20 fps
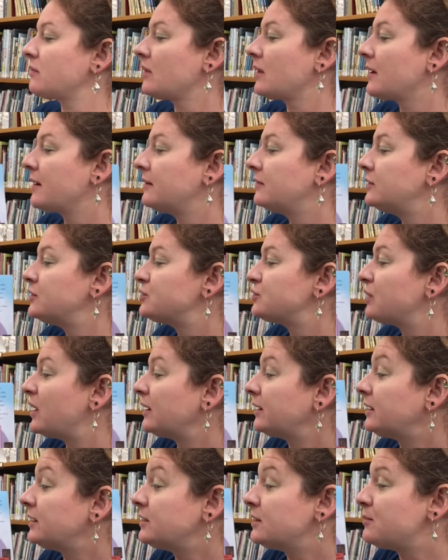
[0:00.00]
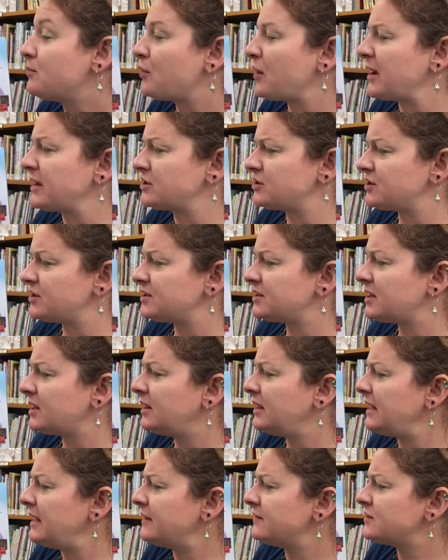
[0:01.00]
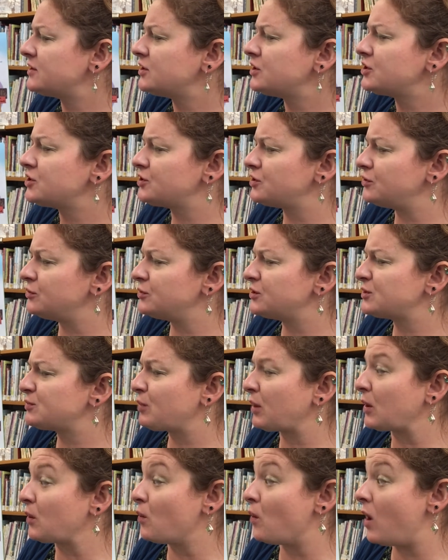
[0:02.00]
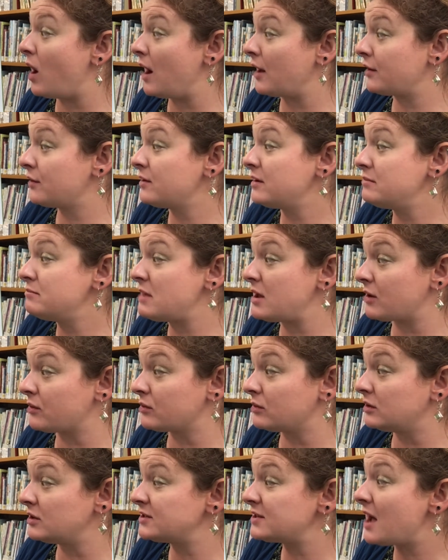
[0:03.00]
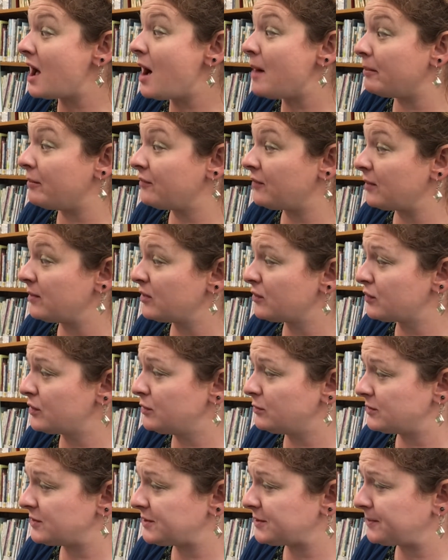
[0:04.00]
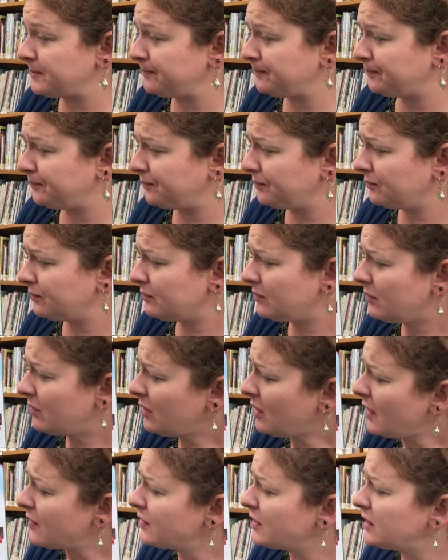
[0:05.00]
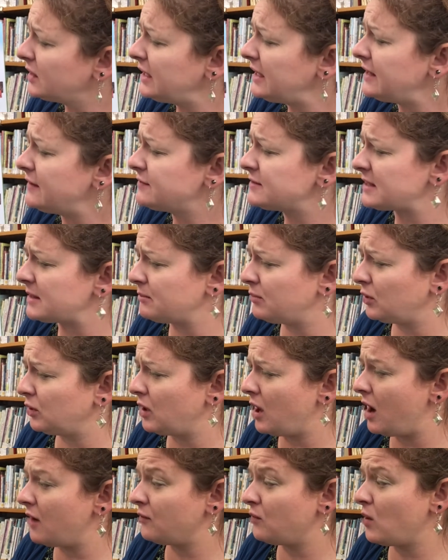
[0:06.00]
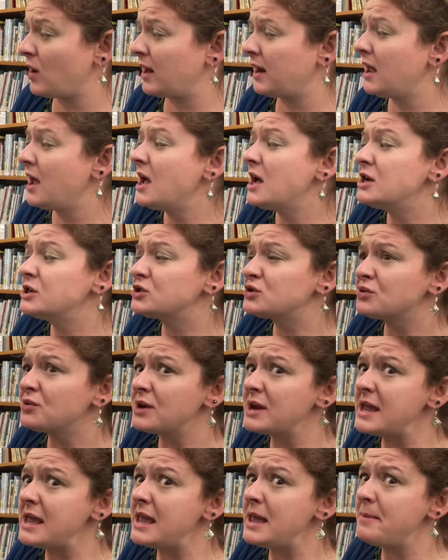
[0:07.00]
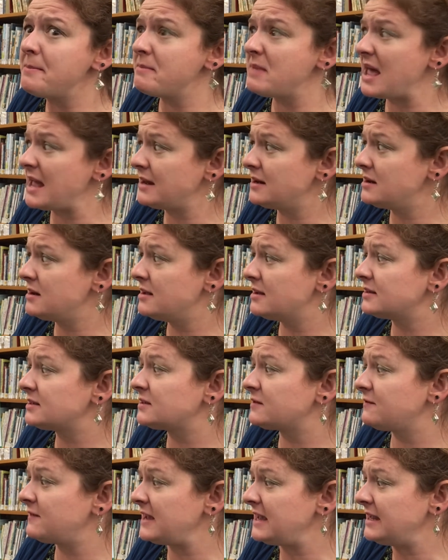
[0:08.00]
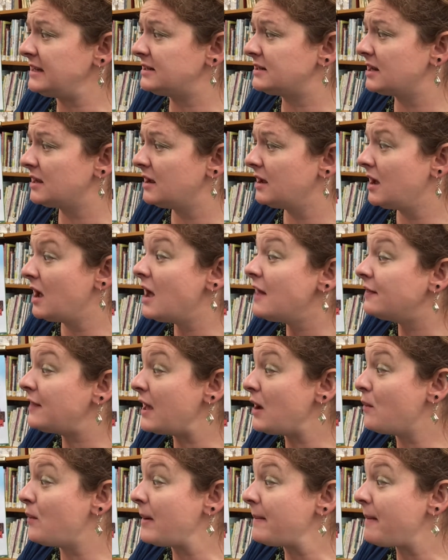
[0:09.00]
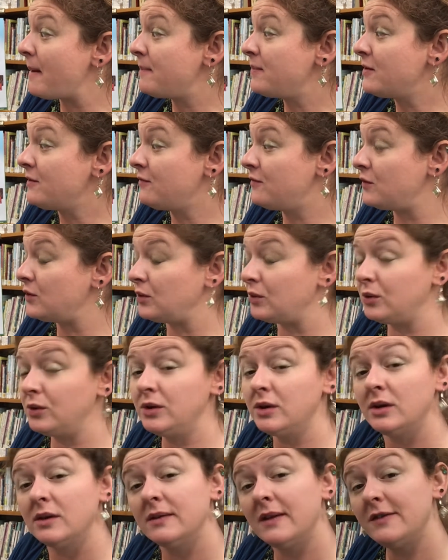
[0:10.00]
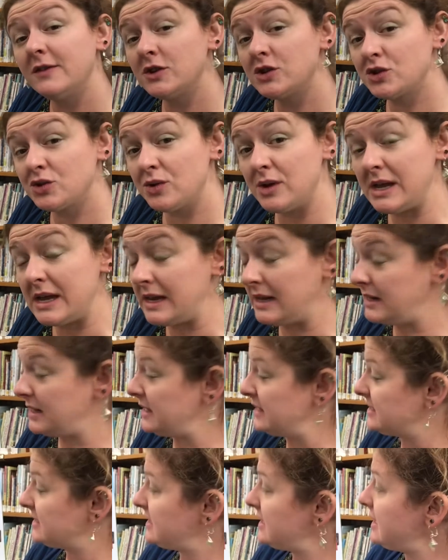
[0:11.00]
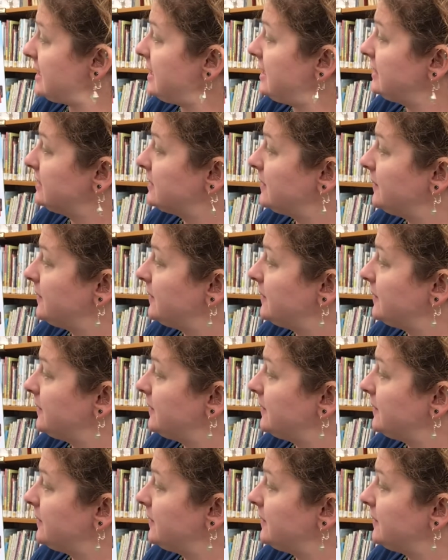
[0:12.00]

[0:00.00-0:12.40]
The trunk and the branches, the leaves and the shoots bring water and minerals up from the roots. The leaves then pull off one tremendous feat. They whip up the food that the tree needs to eat.